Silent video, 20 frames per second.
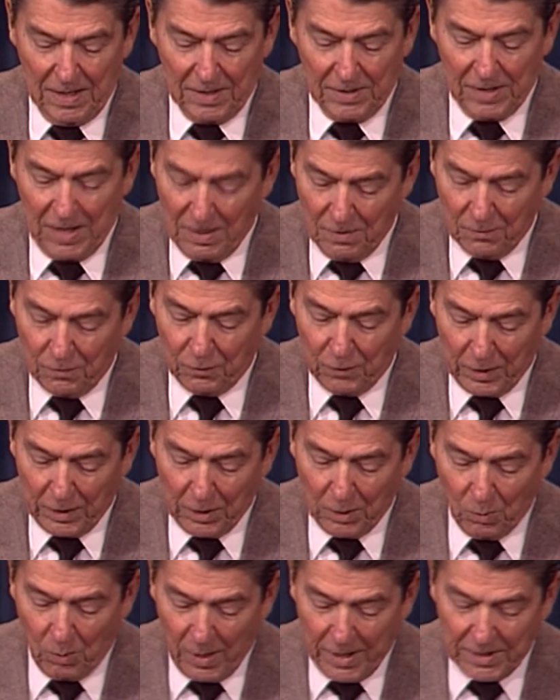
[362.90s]
then
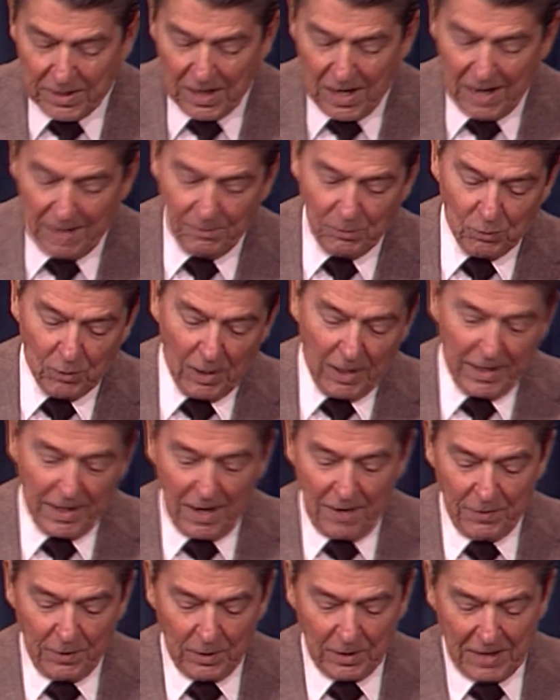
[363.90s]
frittered away time drilling
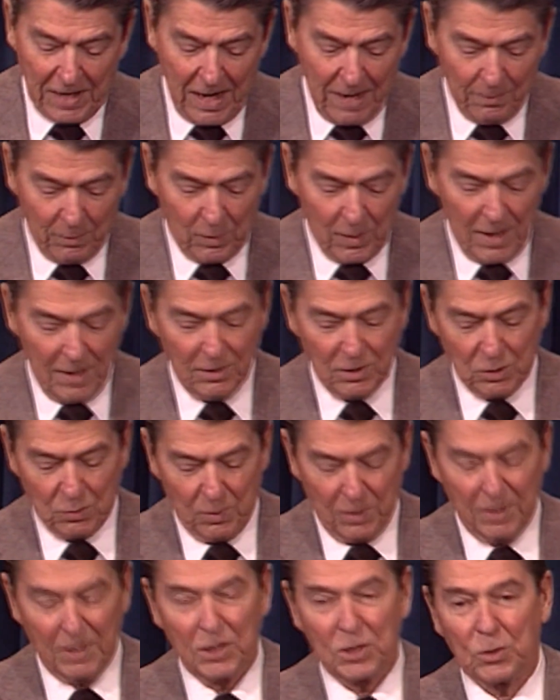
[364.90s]
on their campgrounds
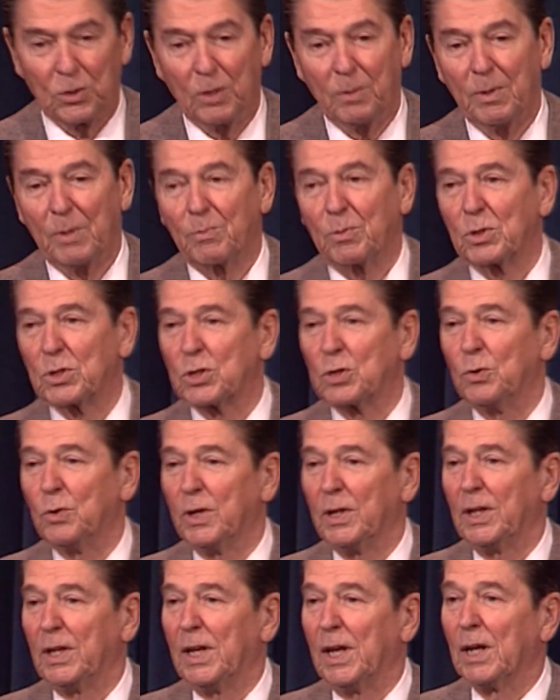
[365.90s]
when they should have been
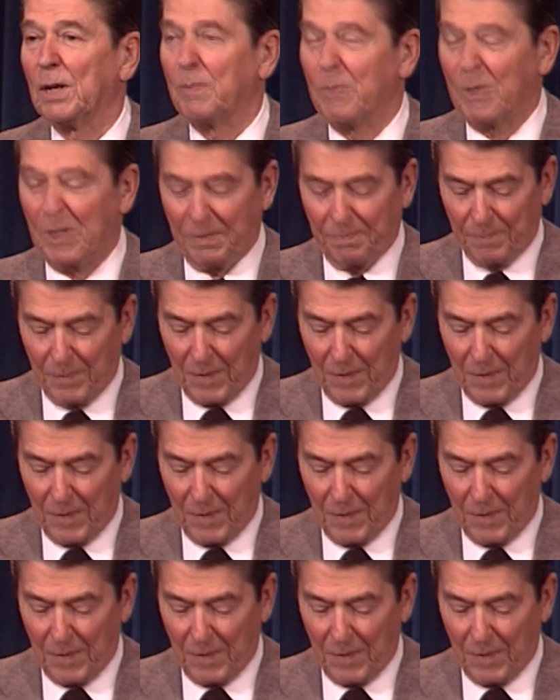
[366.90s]
pursuing the enemy.